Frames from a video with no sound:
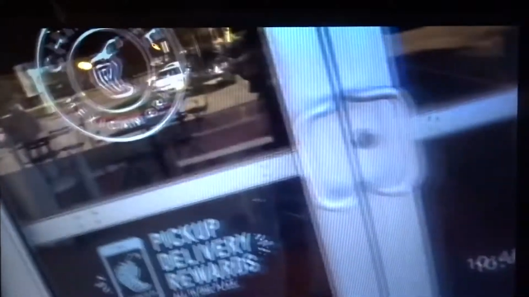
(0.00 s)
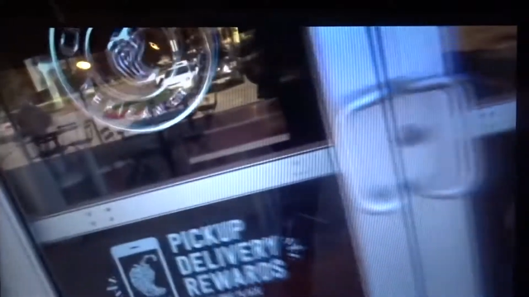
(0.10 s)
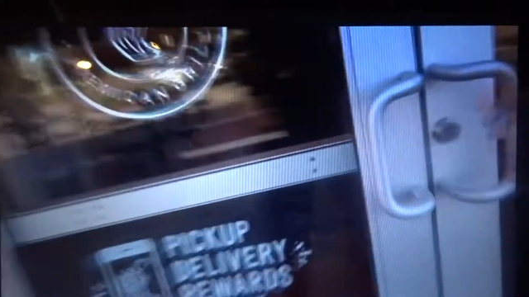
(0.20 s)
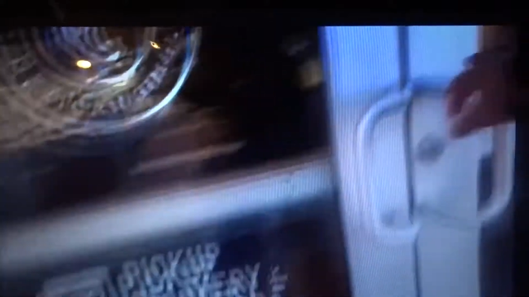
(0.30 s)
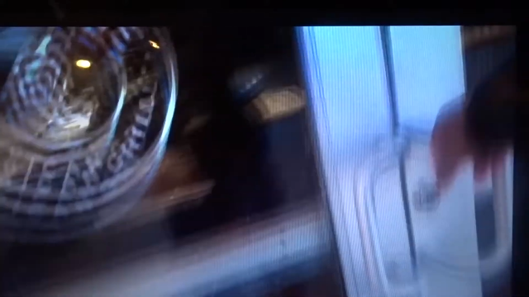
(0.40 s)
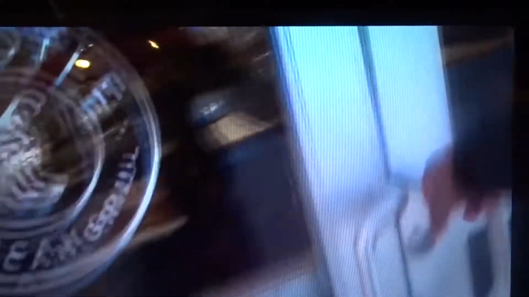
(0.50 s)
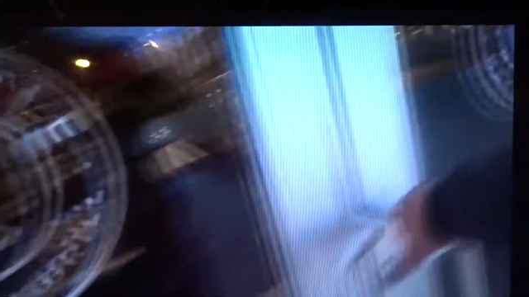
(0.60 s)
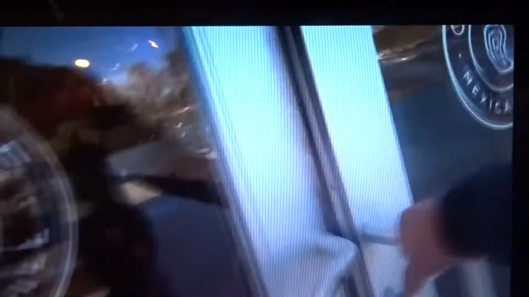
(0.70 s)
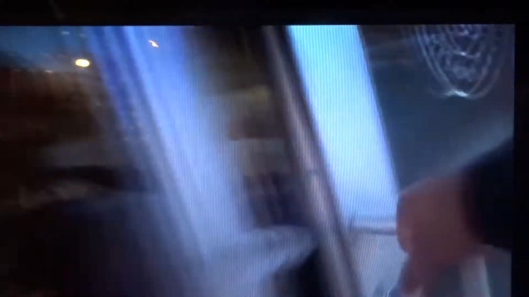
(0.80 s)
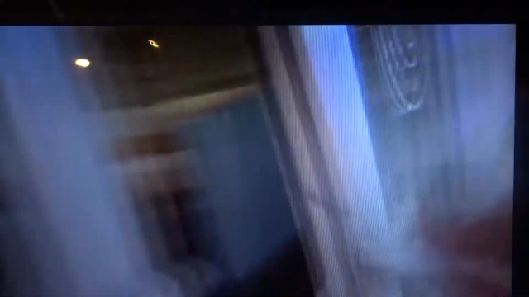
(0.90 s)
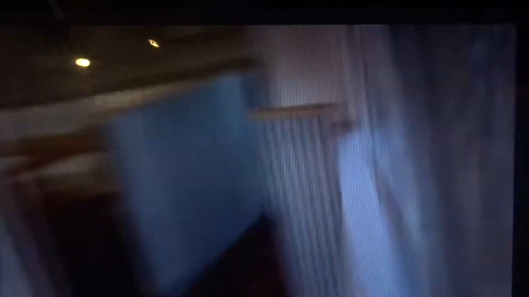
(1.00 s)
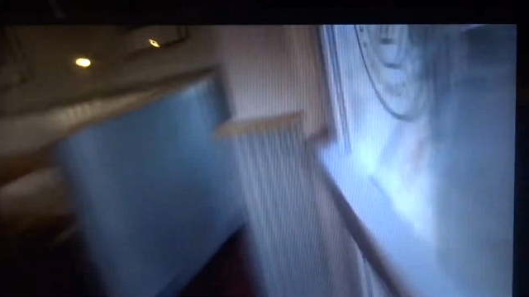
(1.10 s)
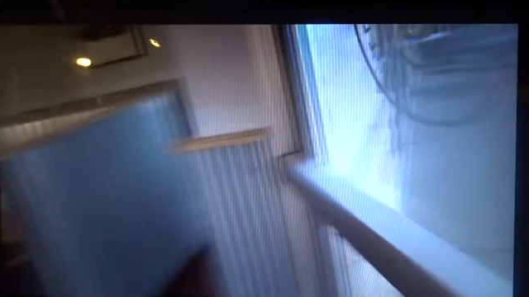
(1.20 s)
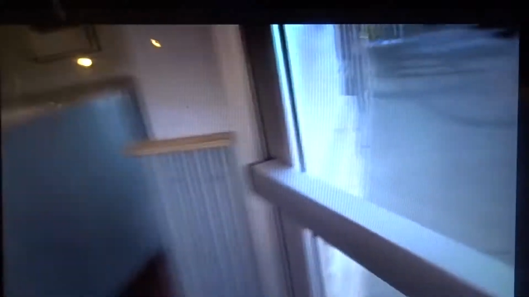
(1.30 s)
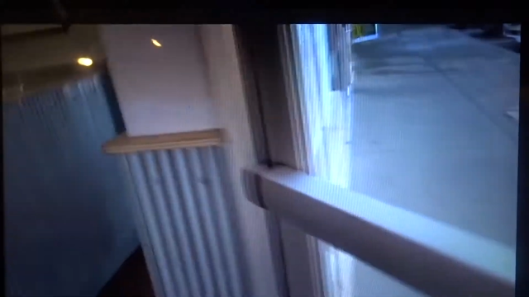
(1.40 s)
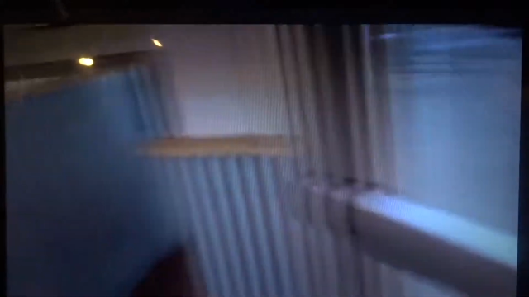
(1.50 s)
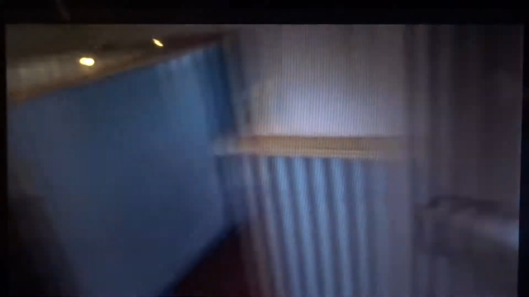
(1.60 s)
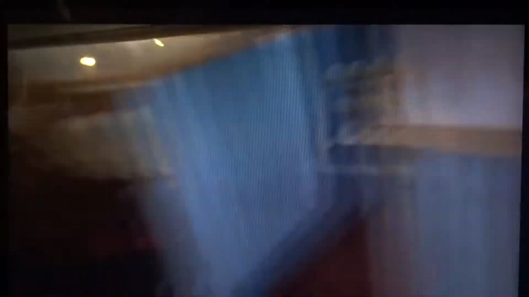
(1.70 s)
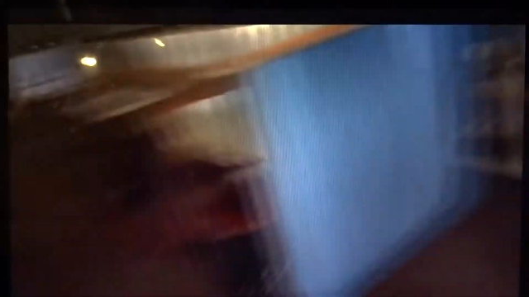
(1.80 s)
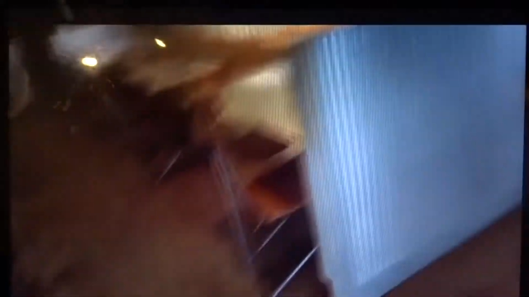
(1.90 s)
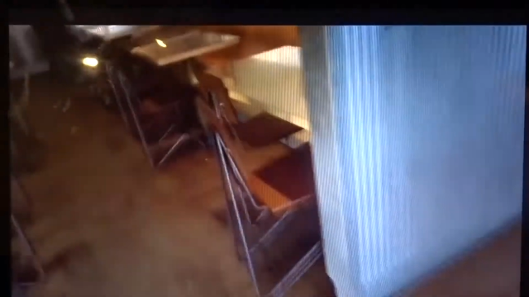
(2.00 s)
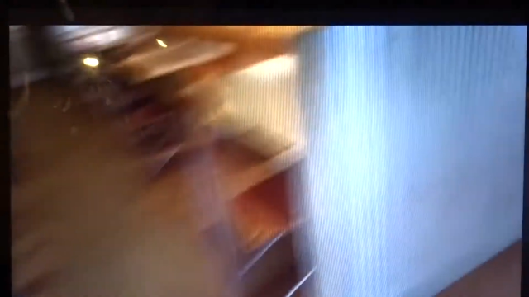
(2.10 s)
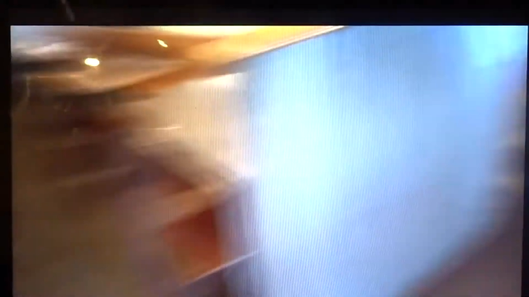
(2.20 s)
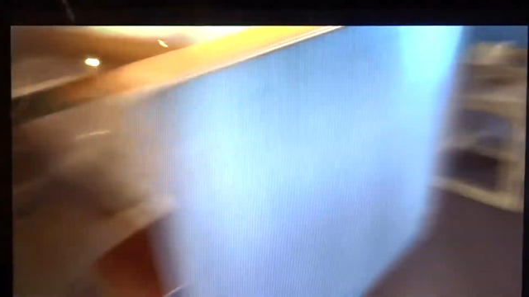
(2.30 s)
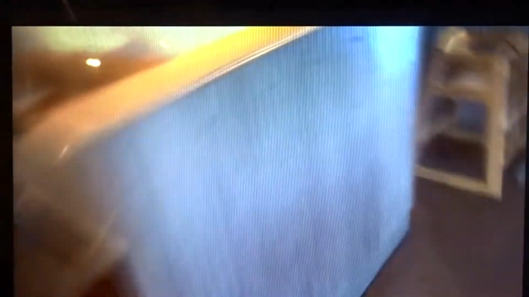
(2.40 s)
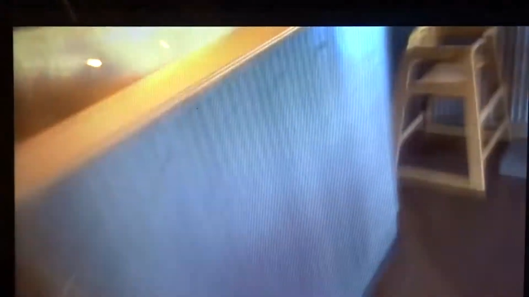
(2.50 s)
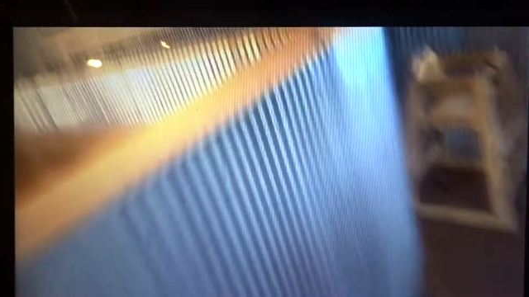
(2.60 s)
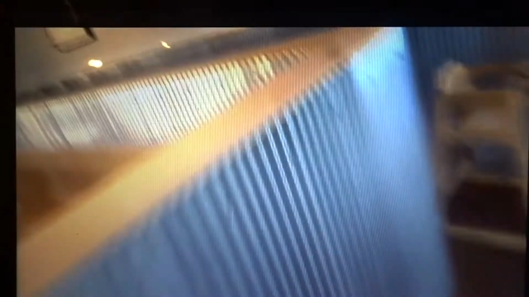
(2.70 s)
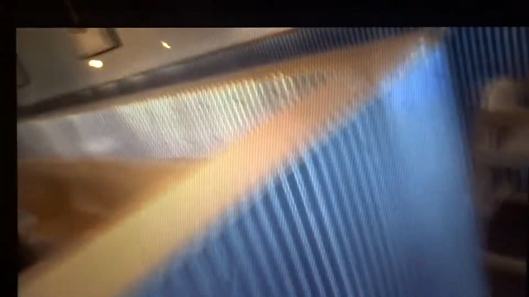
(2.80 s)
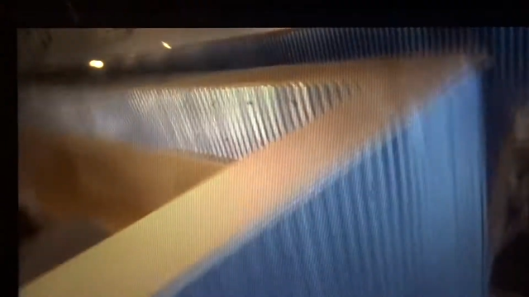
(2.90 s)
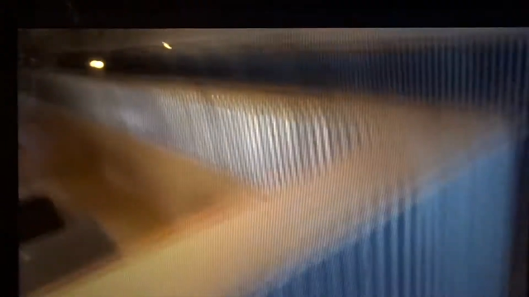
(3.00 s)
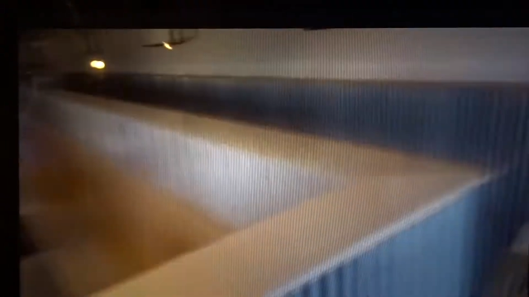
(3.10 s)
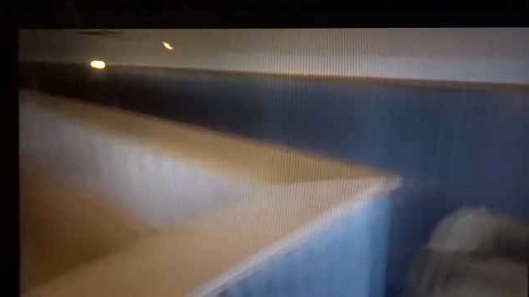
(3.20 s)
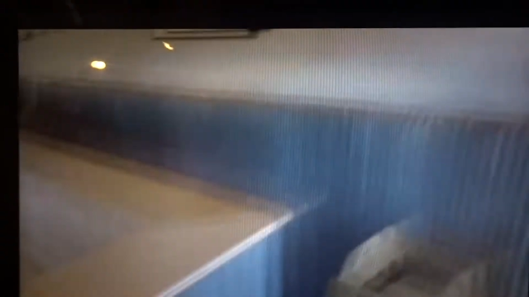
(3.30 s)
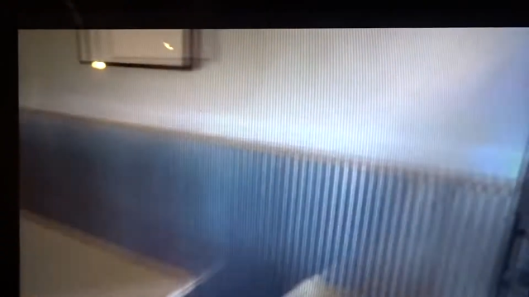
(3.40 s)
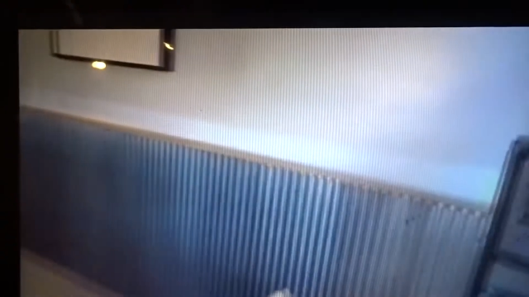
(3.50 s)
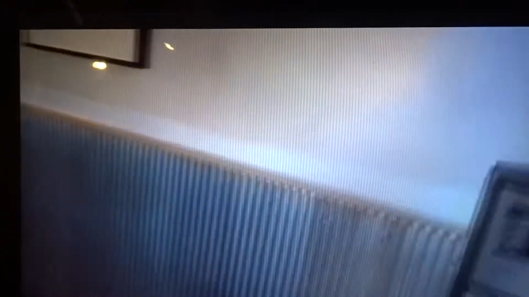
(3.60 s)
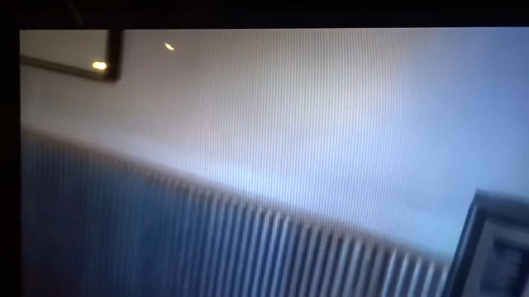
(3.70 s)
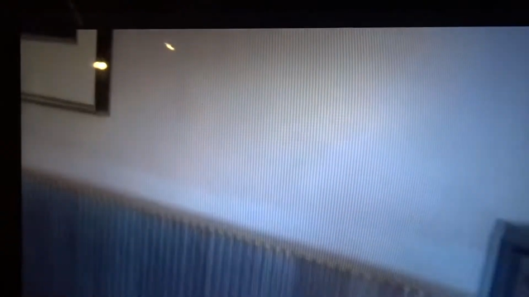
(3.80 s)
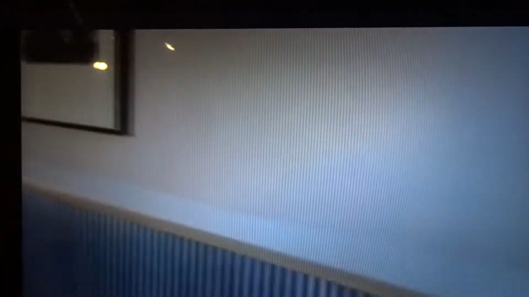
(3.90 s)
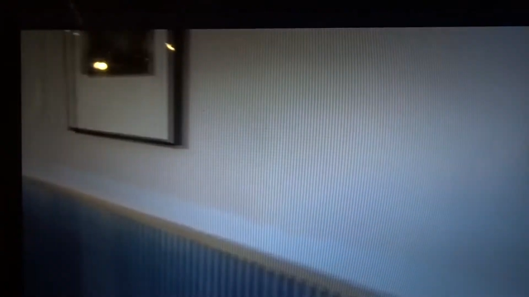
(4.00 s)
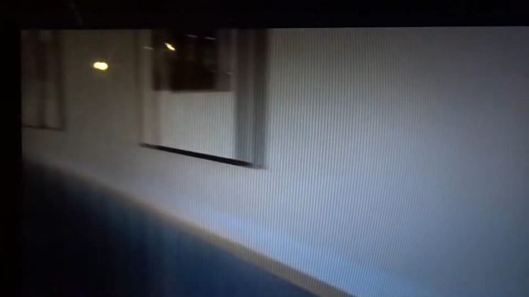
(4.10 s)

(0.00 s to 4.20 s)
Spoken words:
Nobody's mouth can be seen.